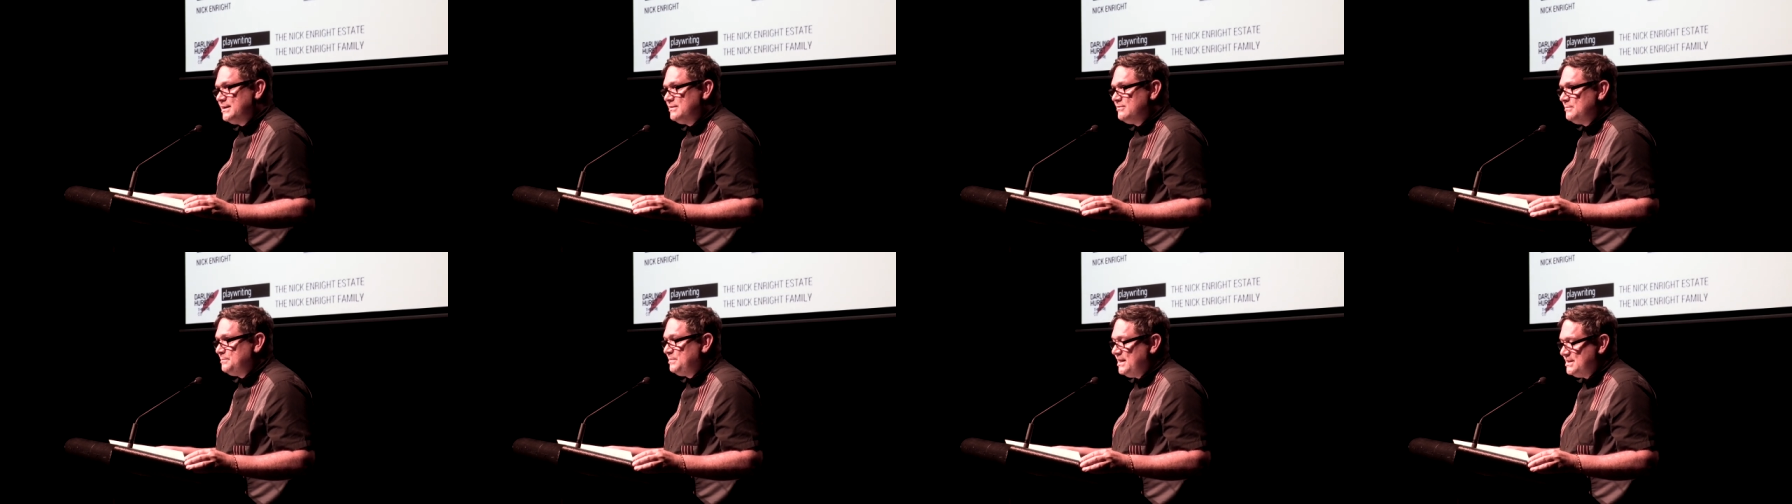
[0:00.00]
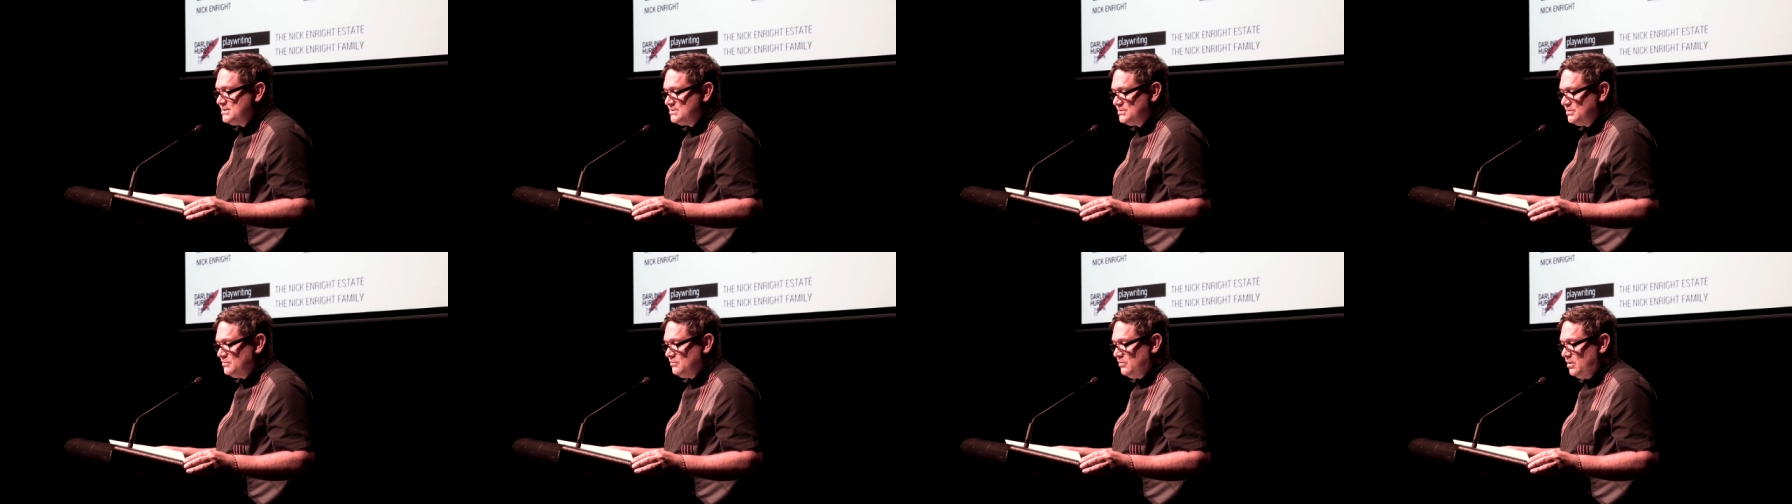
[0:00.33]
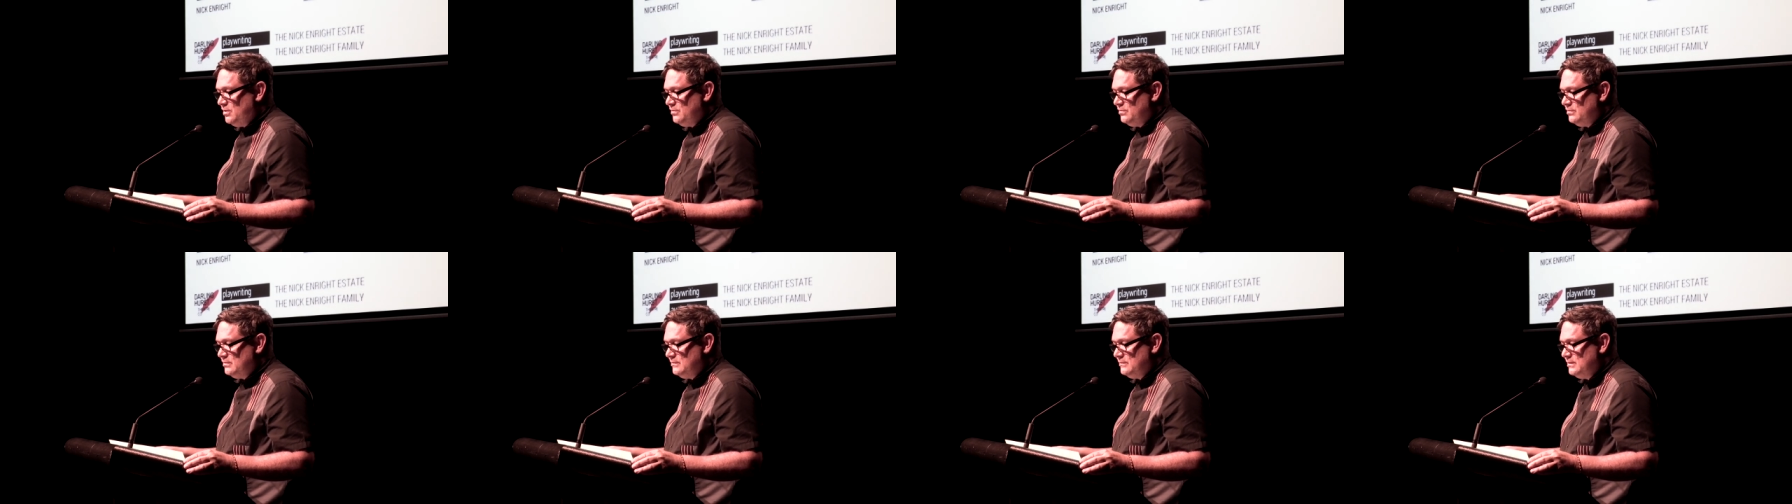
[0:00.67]
and a place to
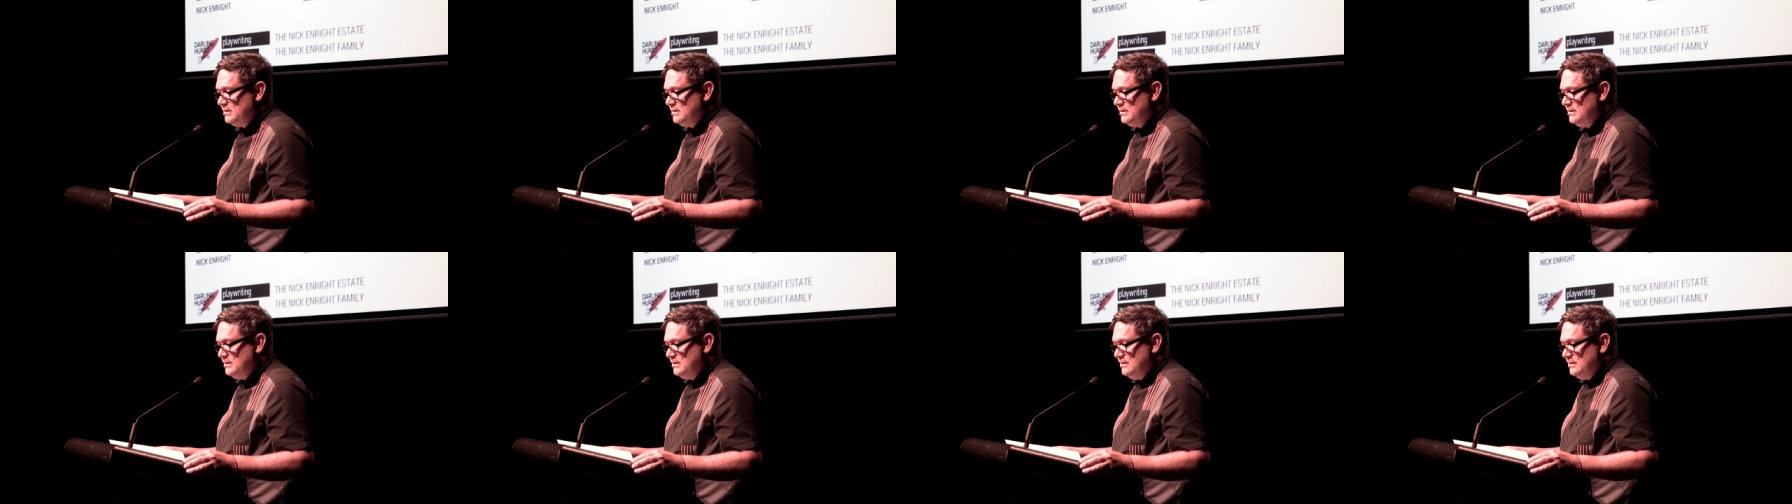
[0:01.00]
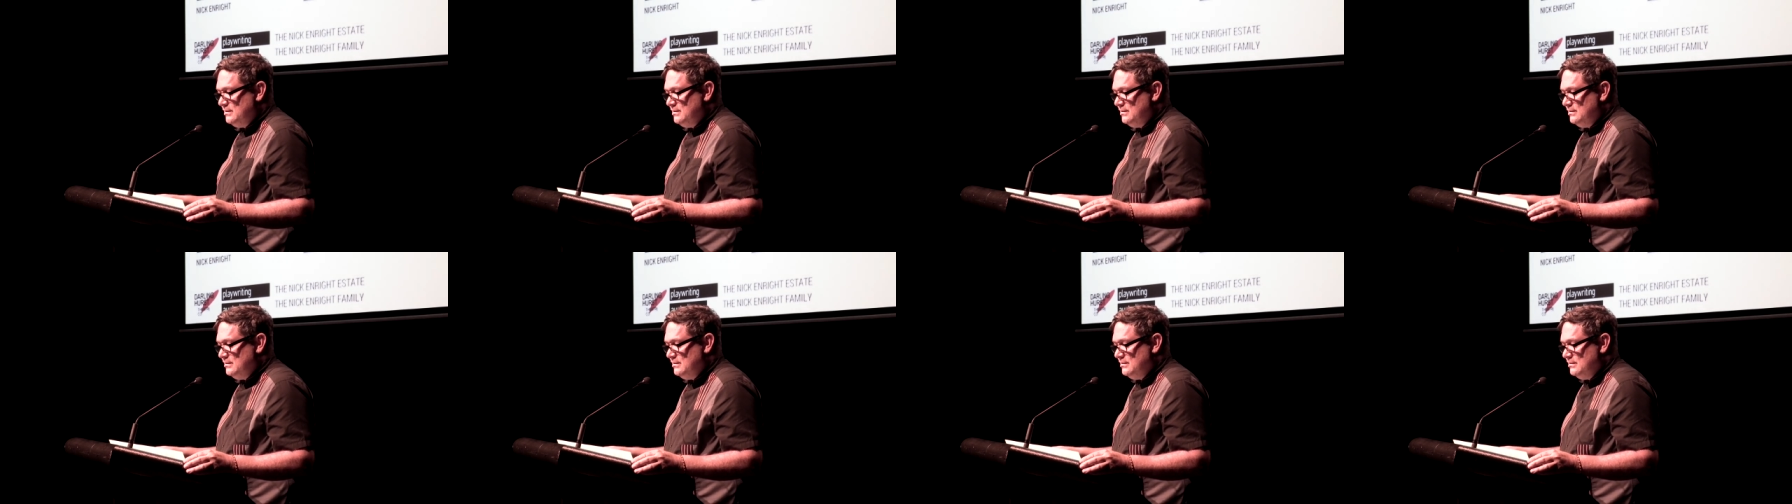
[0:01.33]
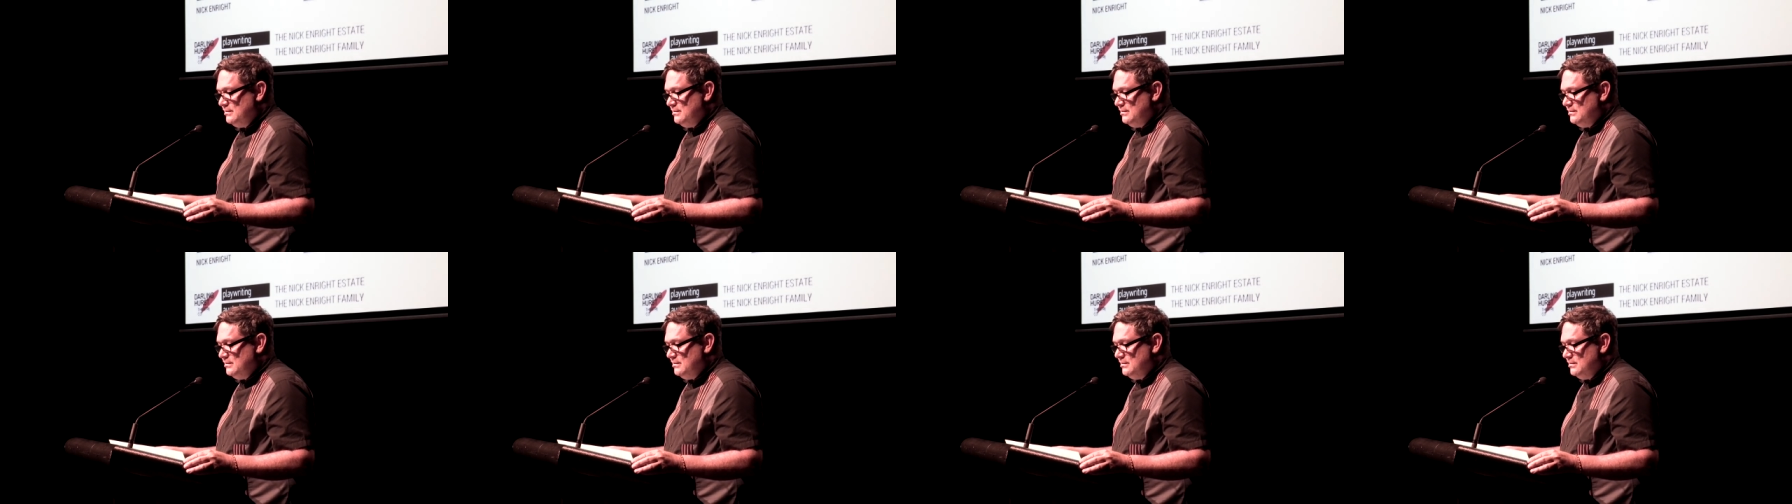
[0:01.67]
grow.
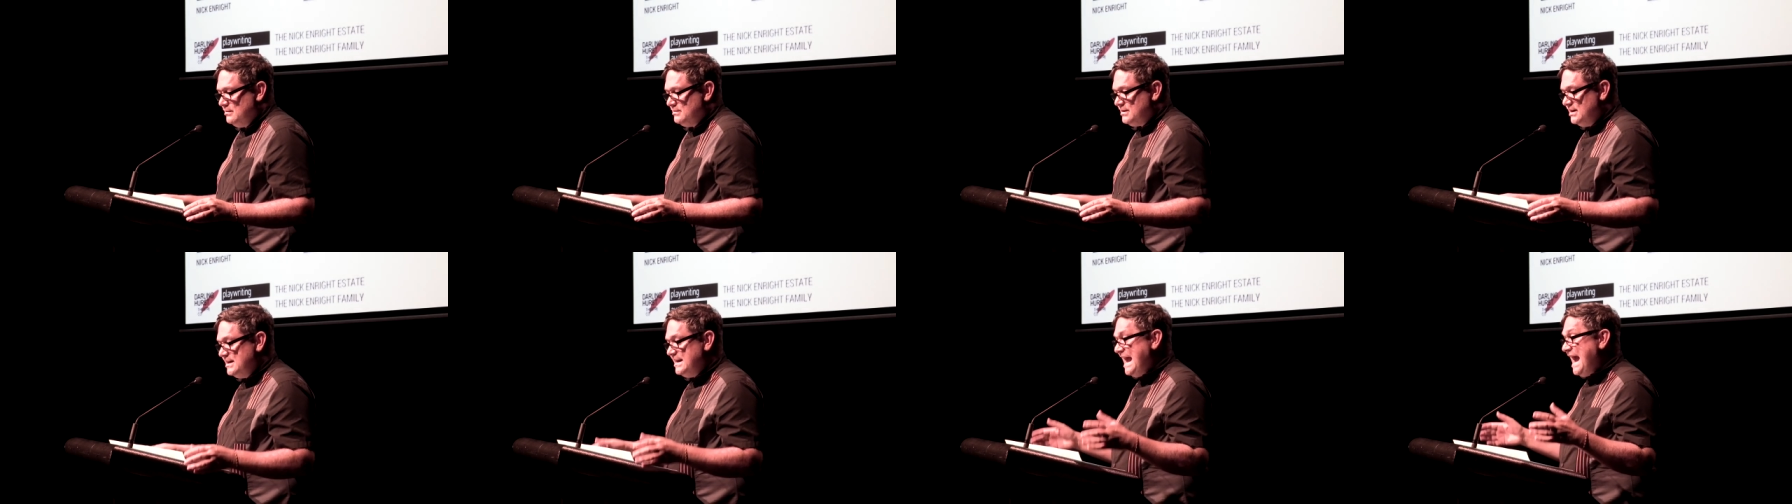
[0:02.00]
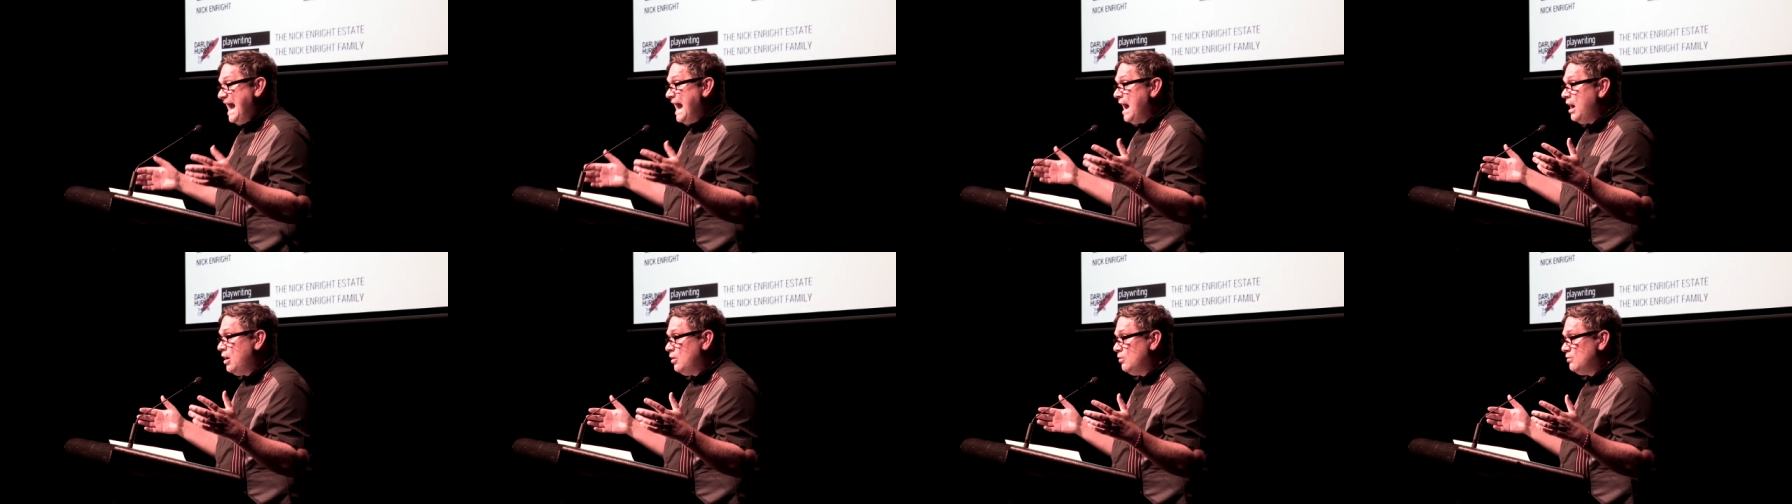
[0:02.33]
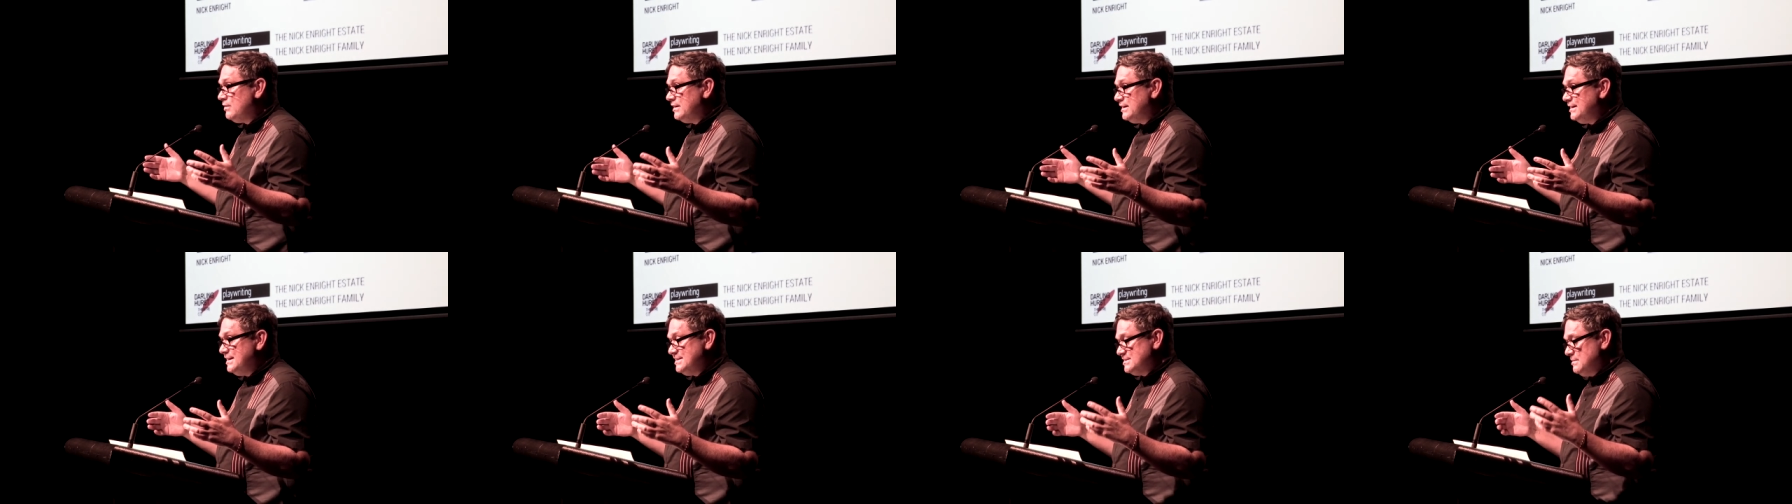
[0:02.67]
The
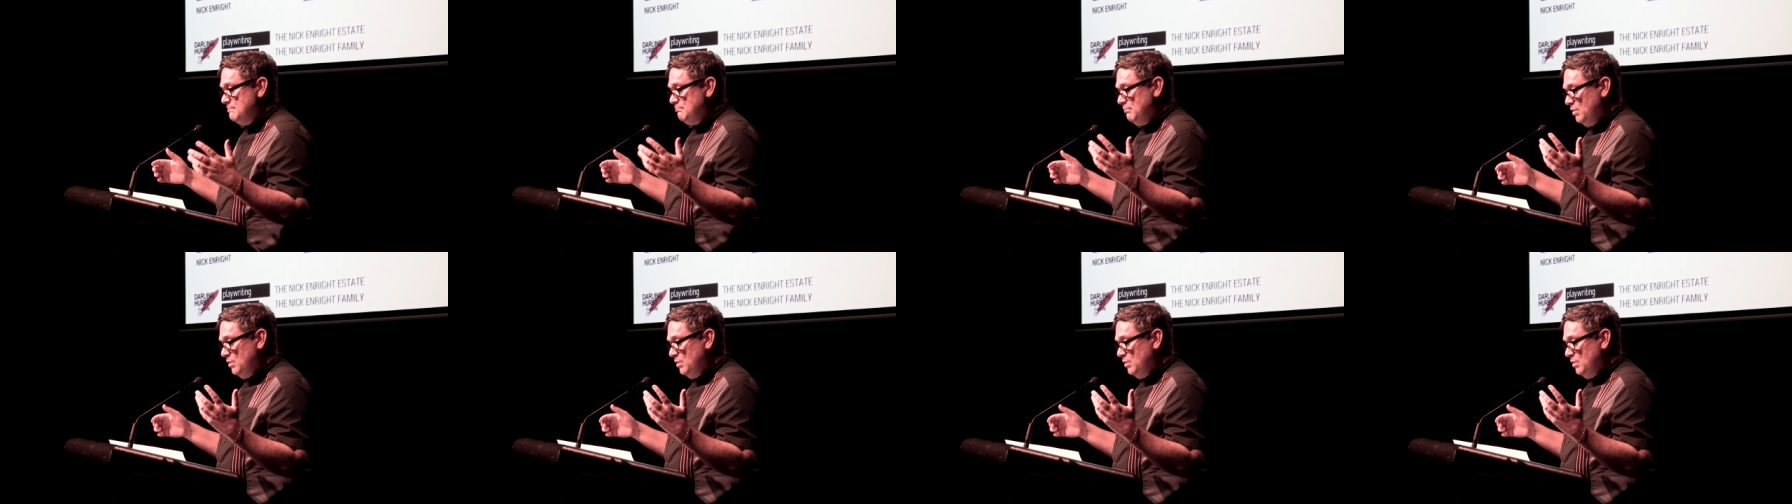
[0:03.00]
now is a